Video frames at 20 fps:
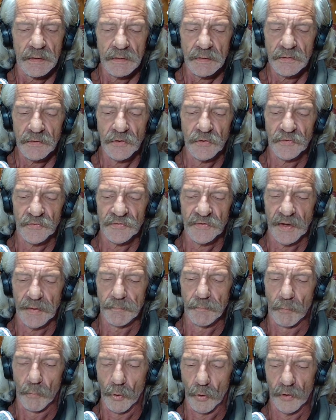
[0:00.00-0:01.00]
Tuesday
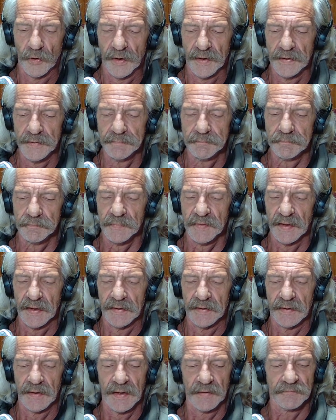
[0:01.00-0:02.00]
morning,
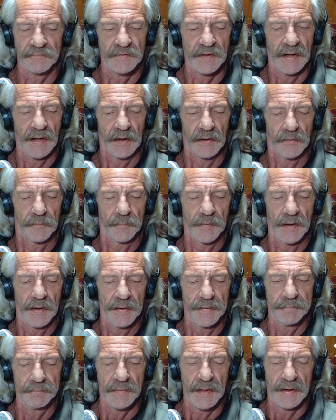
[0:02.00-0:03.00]
they left Ptolemy,